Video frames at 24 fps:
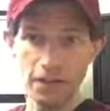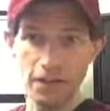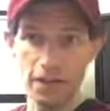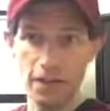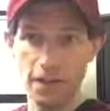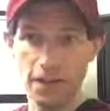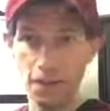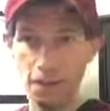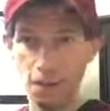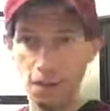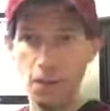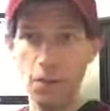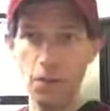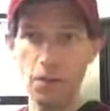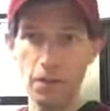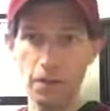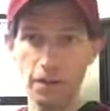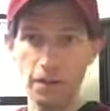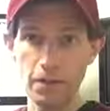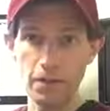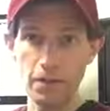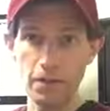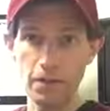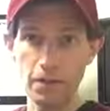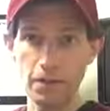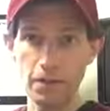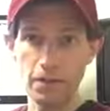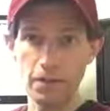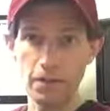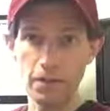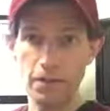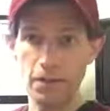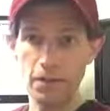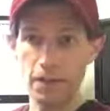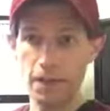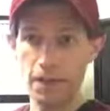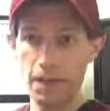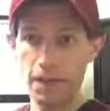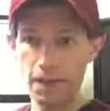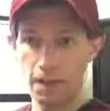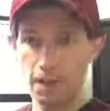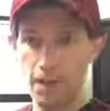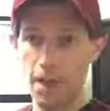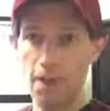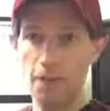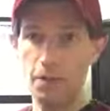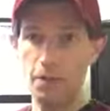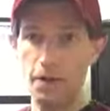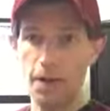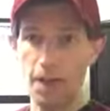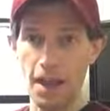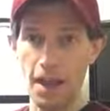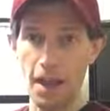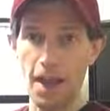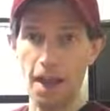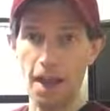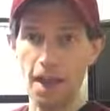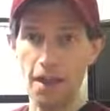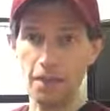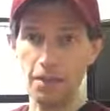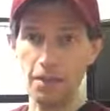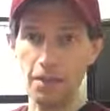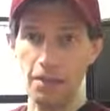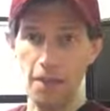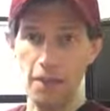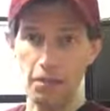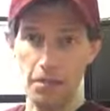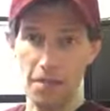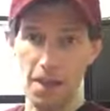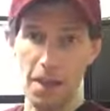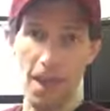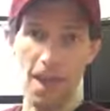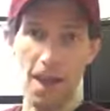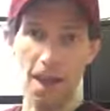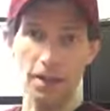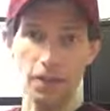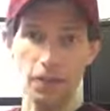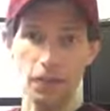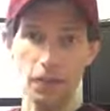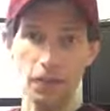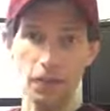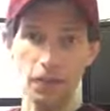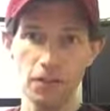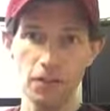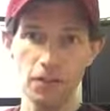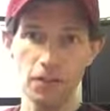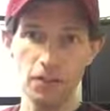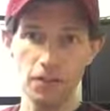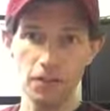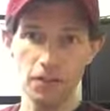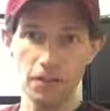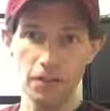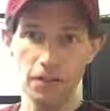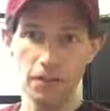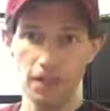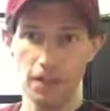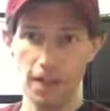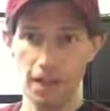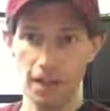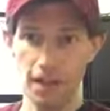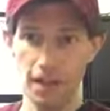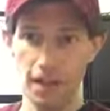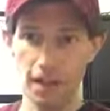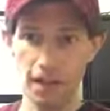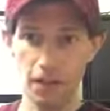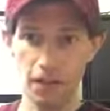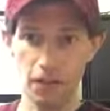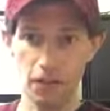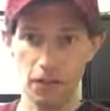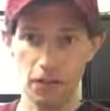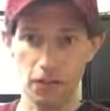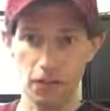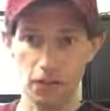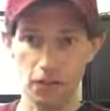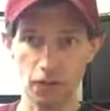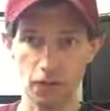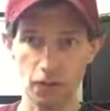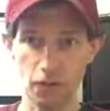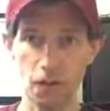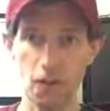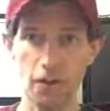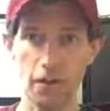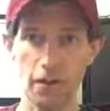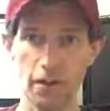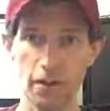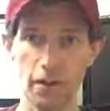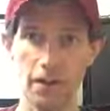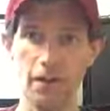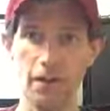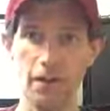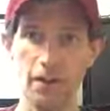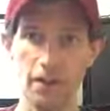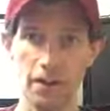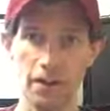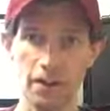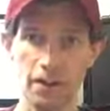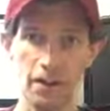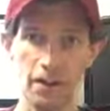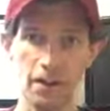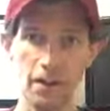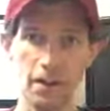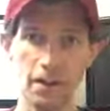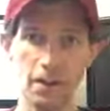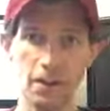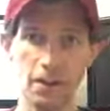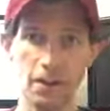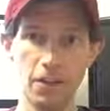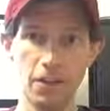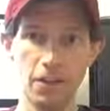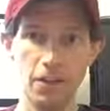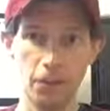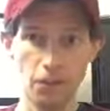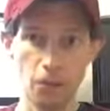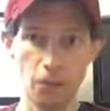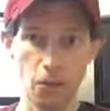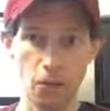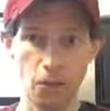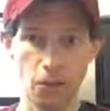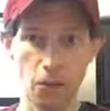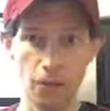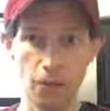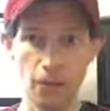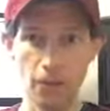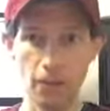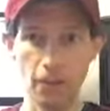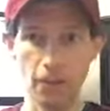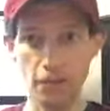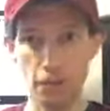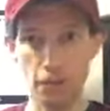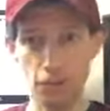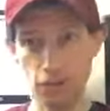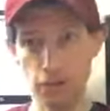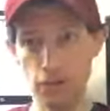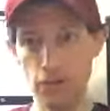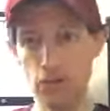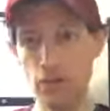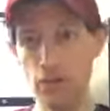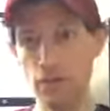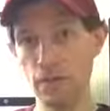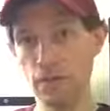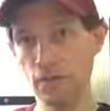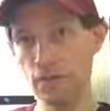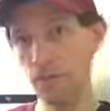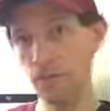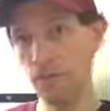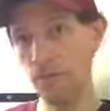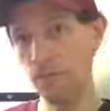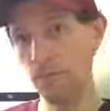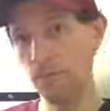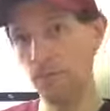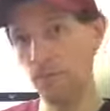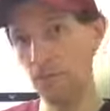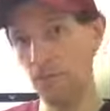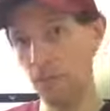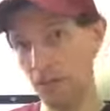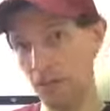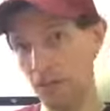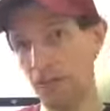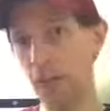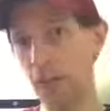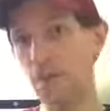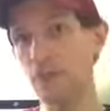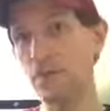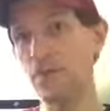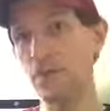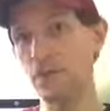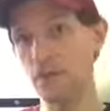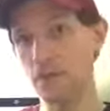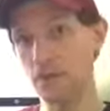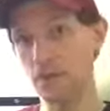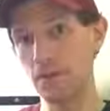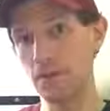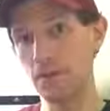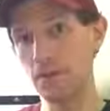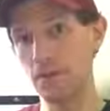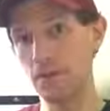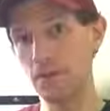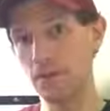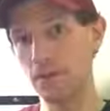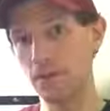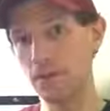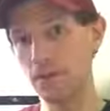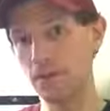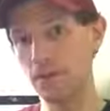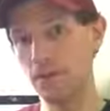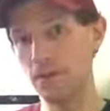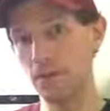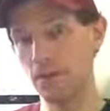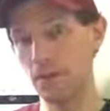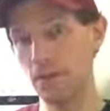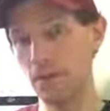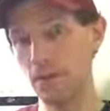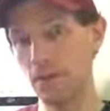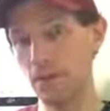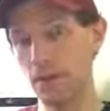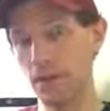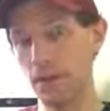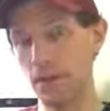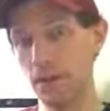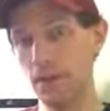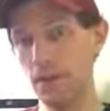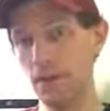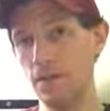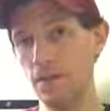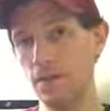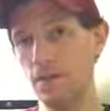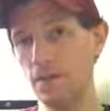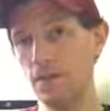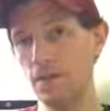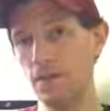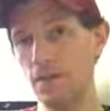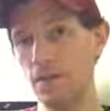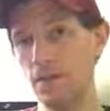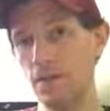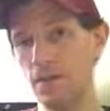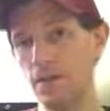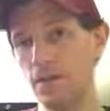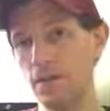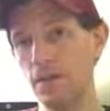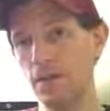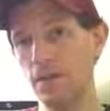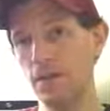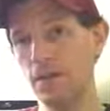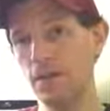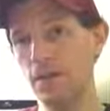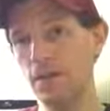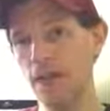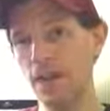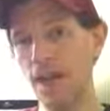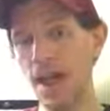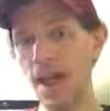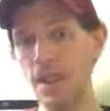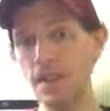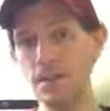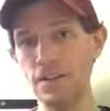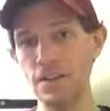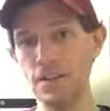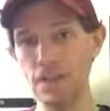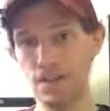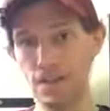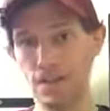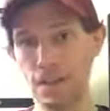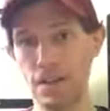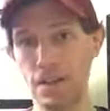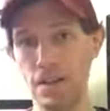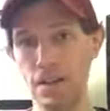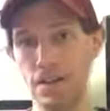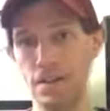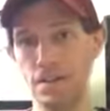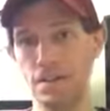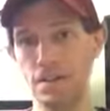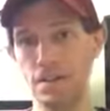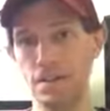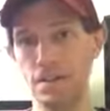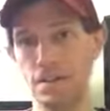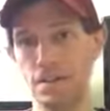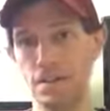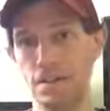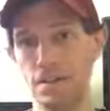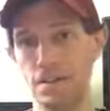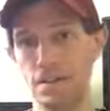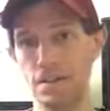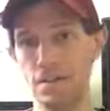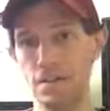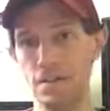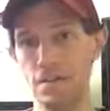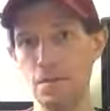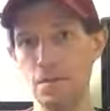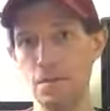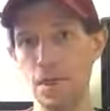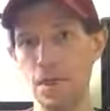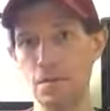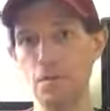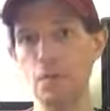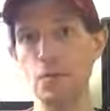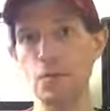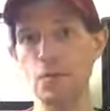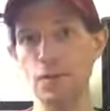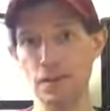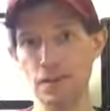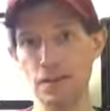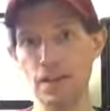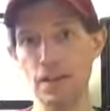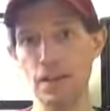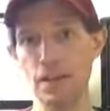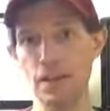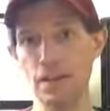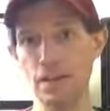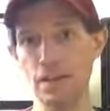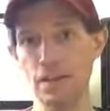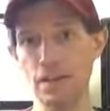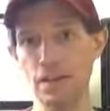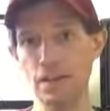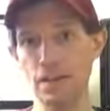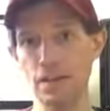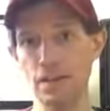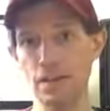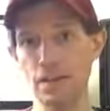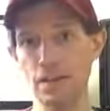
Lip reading: and grow it, and now we have a batch that has a strong affinity towards a certain receptor. All right, that to me makes more sense.